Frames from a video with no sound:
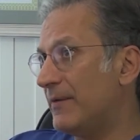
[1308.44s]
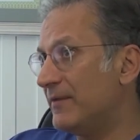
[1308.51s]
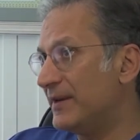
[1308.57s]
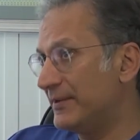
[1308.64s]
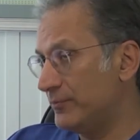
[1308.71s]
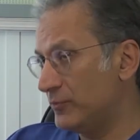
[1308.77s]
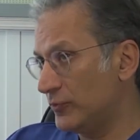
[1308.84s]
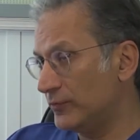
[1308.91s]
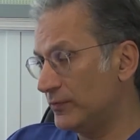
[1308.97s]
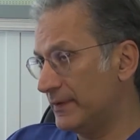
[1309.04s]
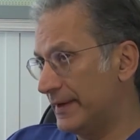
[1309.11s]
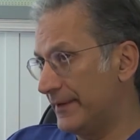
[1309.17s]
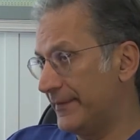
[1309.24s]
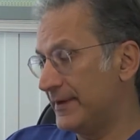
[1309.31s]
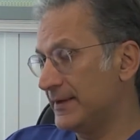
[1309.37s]
we remove the
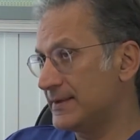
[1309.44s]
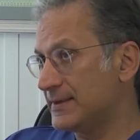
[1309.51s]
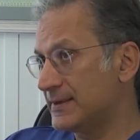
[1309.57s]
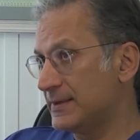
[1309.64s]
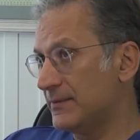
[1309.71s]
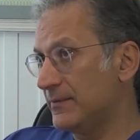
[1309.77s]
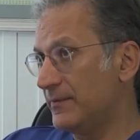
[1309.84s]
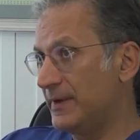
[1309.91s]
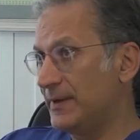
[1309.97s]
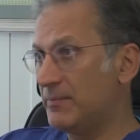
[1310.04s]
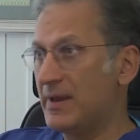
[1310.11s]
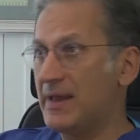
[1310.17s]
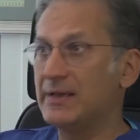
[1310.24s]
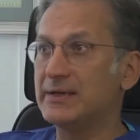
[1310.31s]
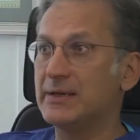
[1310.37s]
larynx, we
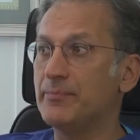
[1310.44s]
make